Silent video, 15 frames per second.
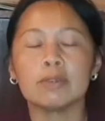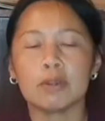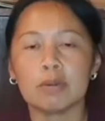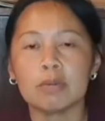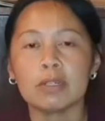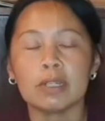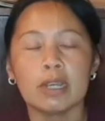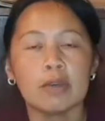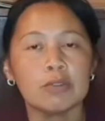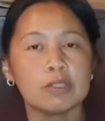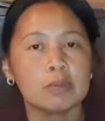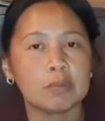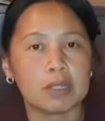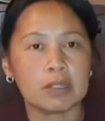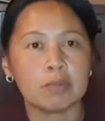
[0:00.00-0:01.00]
Normally I will
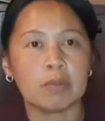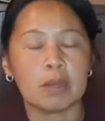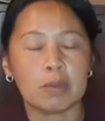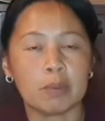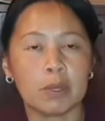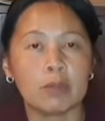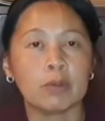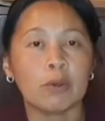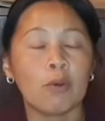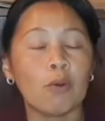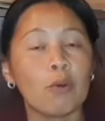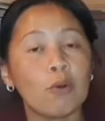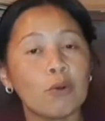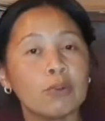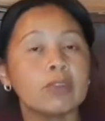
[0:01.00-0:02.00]
spend my point
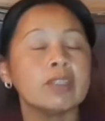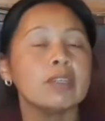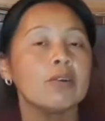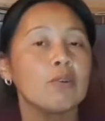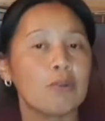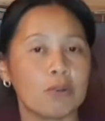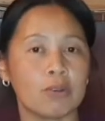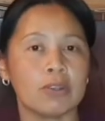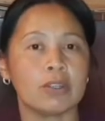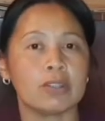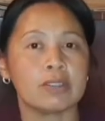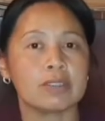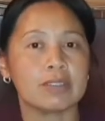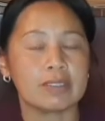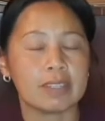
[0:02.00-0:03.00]
on the
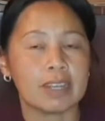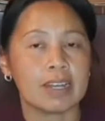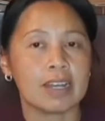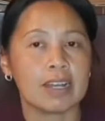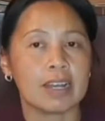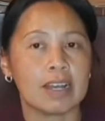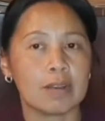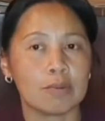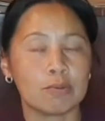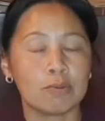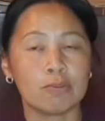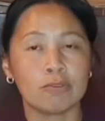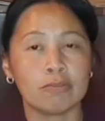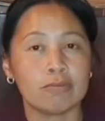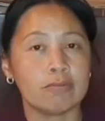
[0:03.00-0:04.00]
oils that I
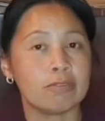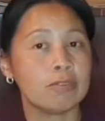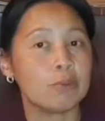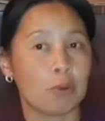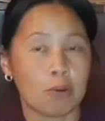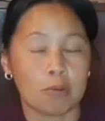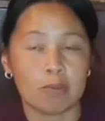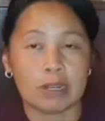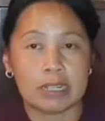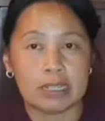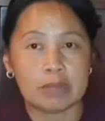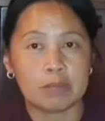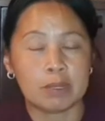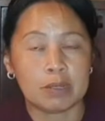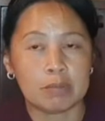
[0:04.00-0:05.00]
wouldn't
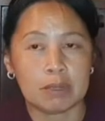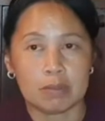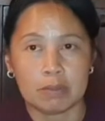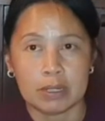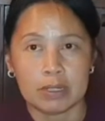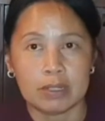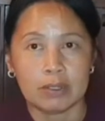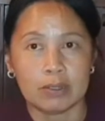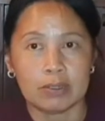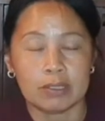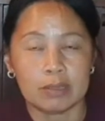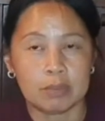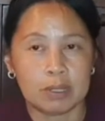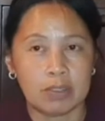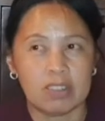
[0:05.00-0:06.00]
normally spend my money
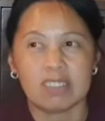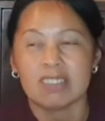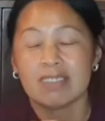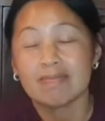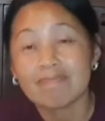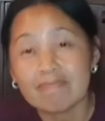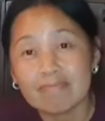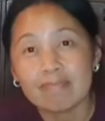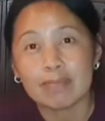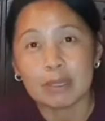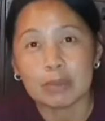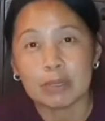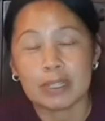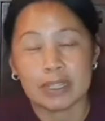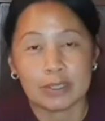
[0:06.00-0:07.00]
on because
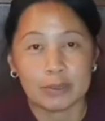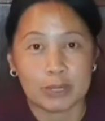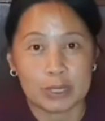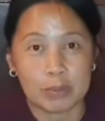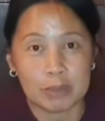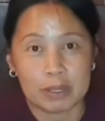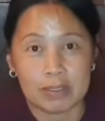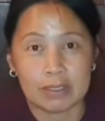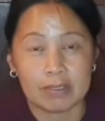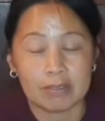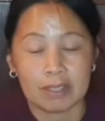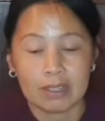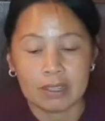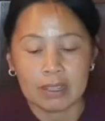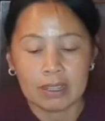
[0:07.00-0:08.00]
maybe they're too expensive.